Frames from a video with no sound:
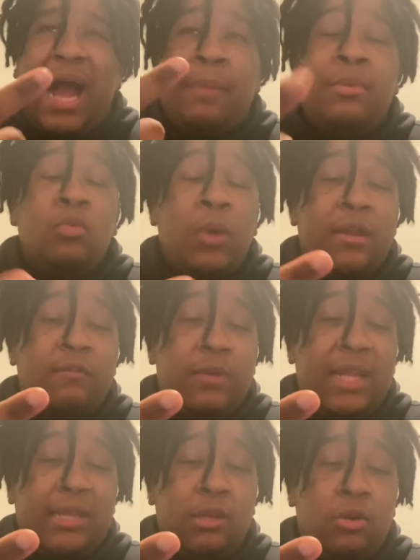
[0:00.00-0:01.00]
I've been waiting for
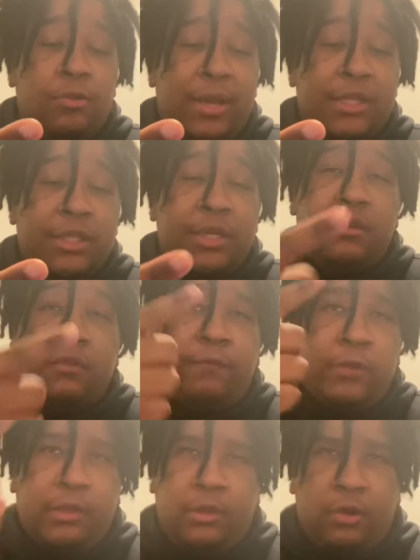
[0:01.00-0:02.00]
that little crank shit
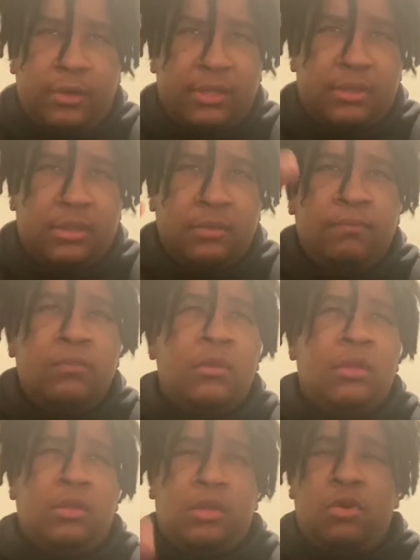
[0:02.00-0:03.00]
for the longest.
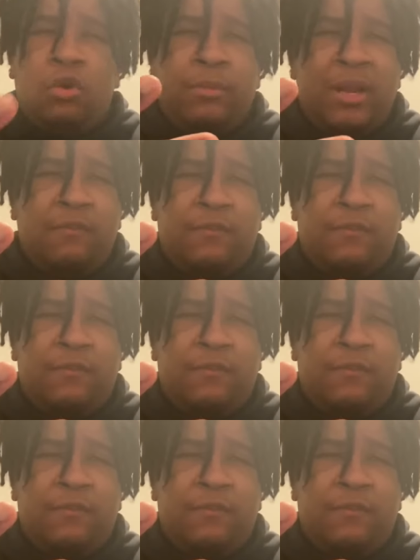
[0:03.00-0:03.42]
Cole Bennett